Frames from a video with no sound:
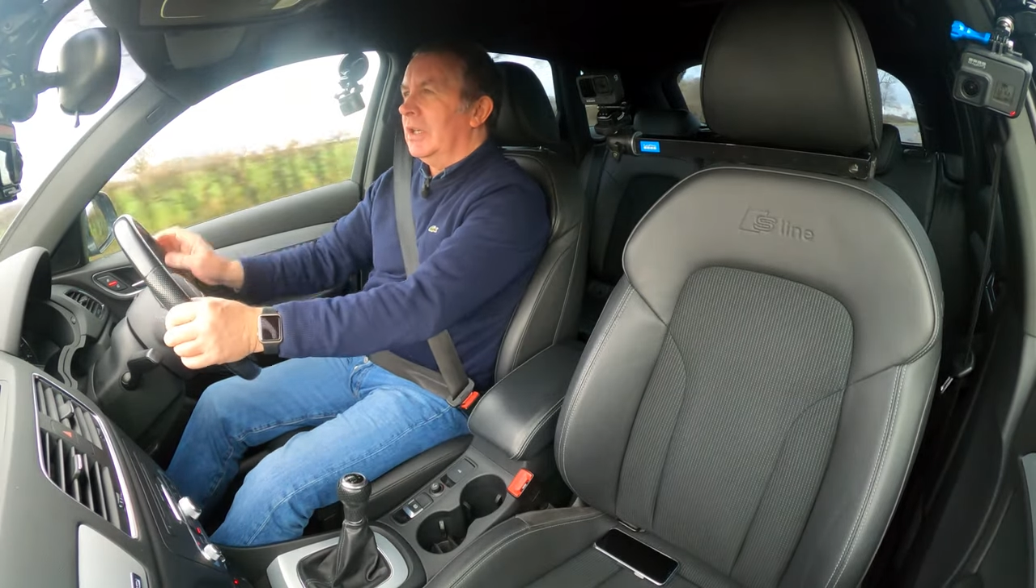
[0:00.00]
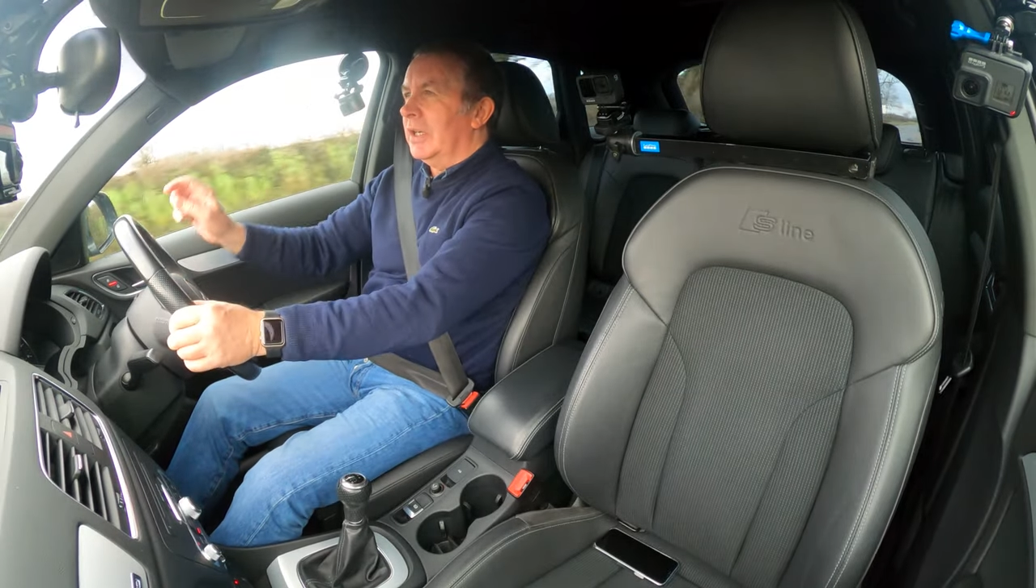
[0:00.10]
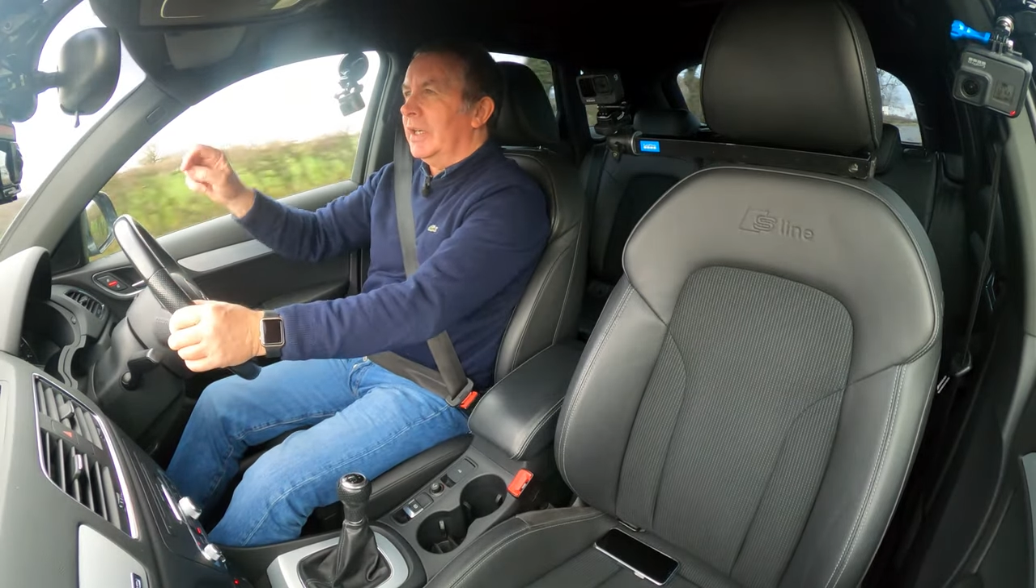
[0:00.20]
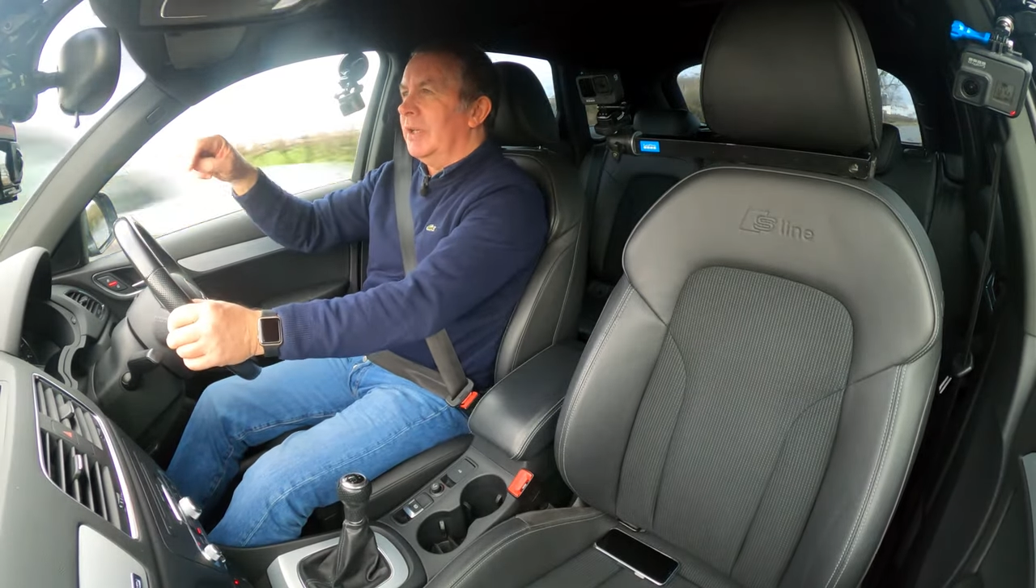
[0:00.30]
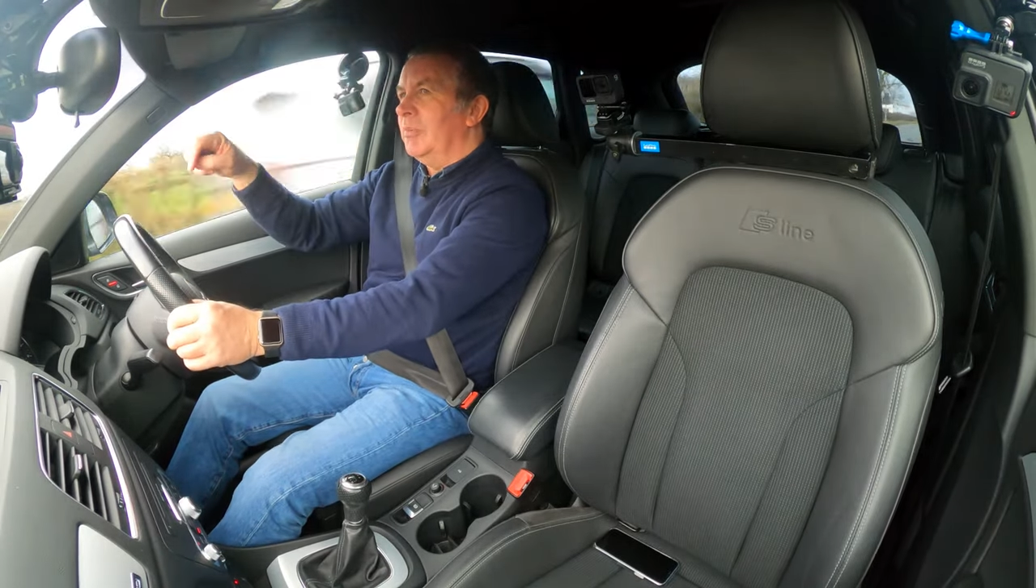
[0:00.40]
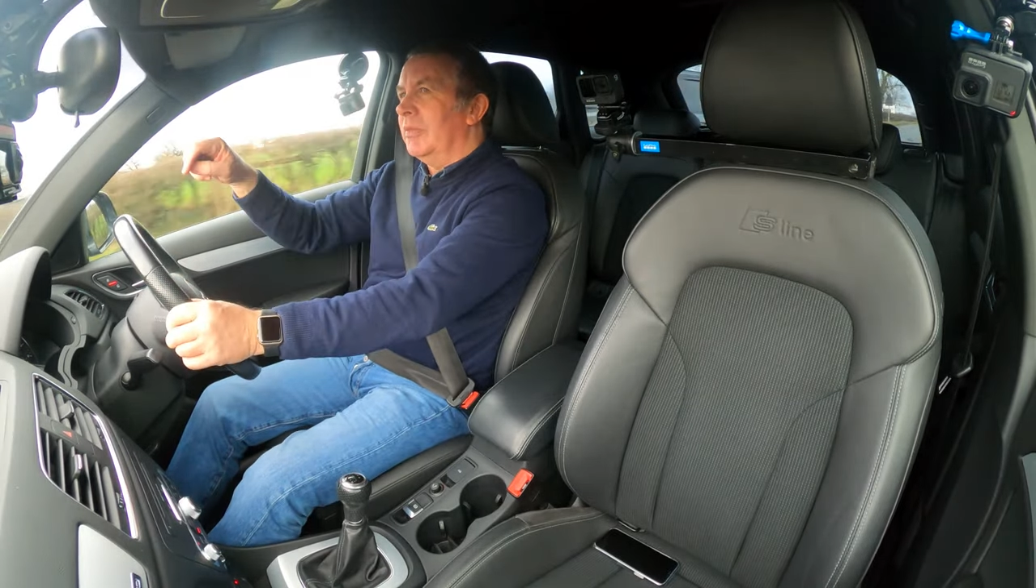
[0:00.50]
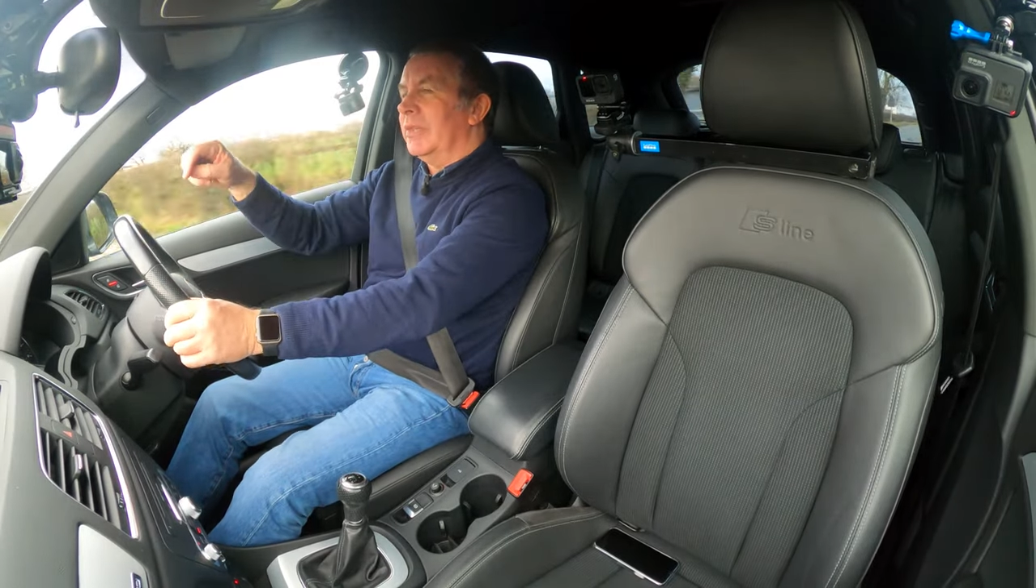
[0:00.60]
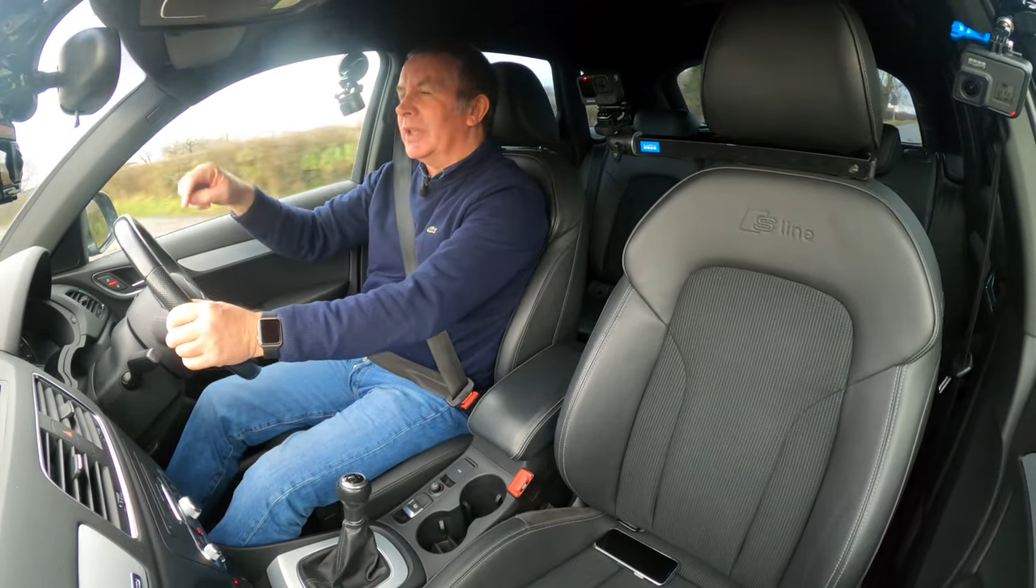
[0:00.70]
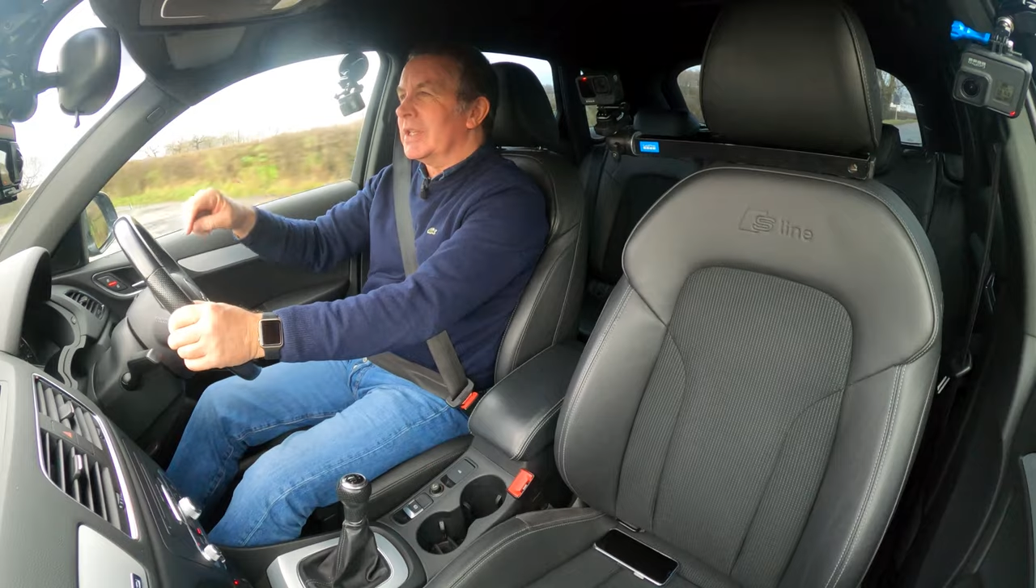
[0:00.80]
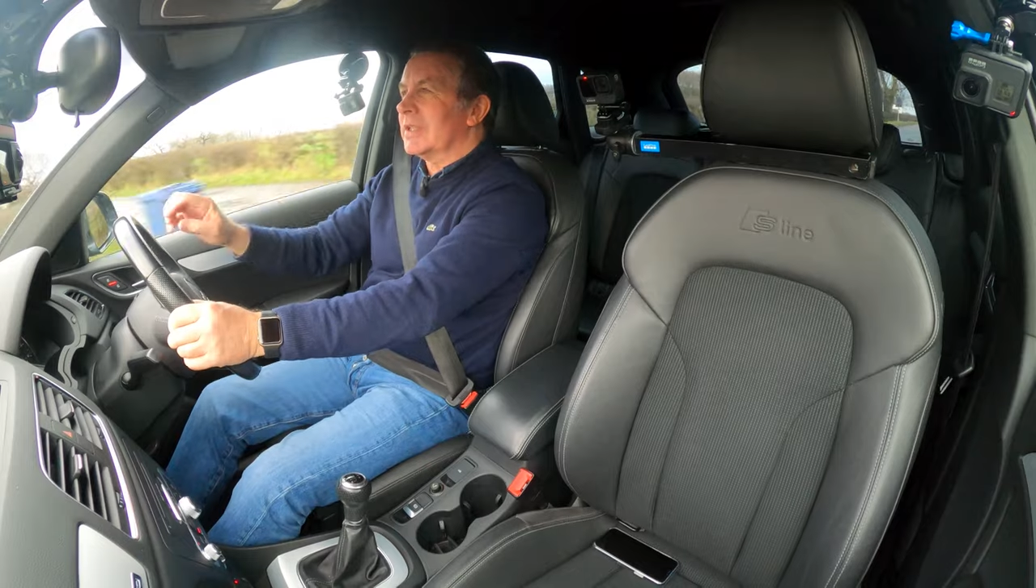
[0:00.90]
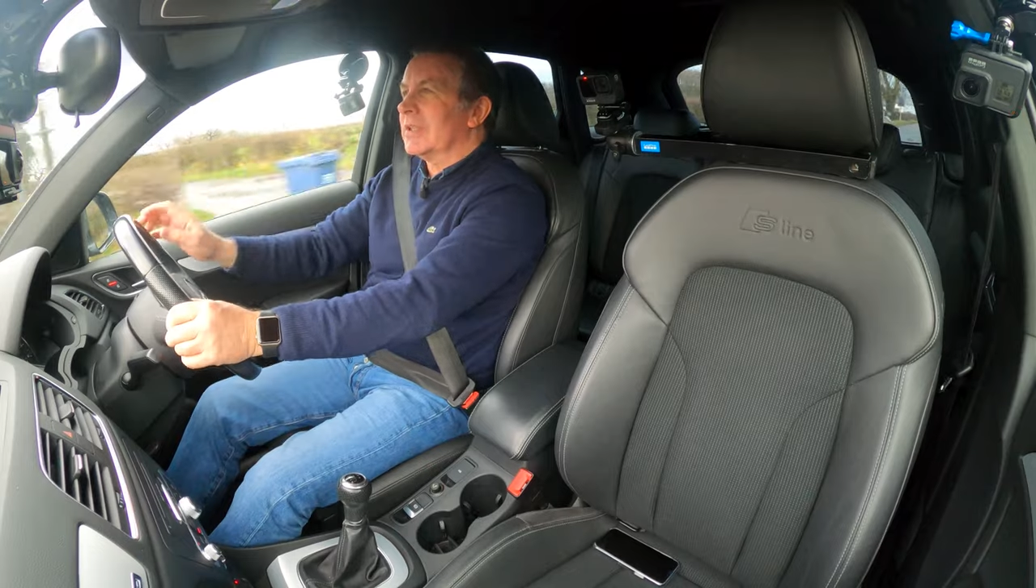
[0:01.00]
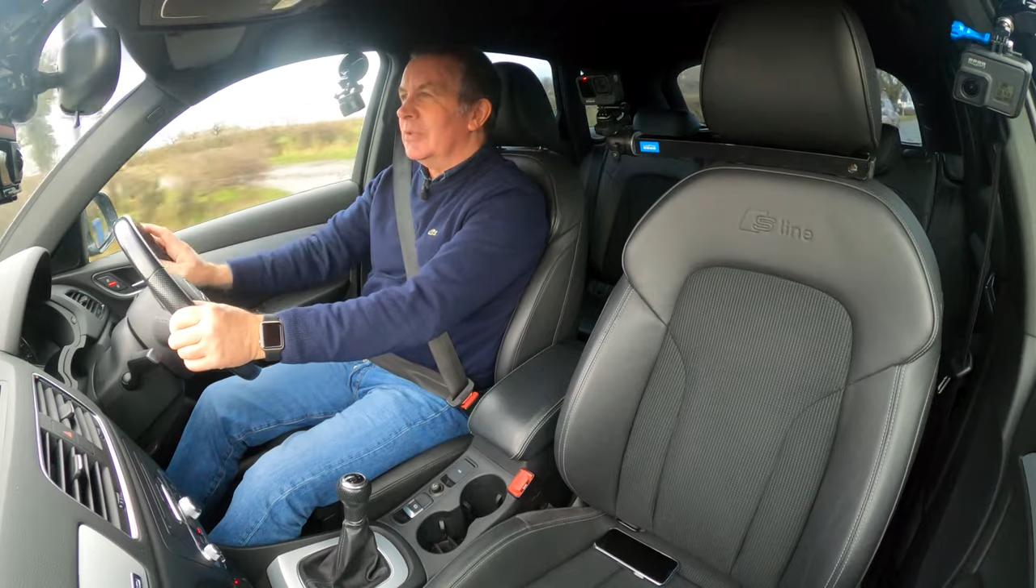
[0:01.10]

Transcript: um, this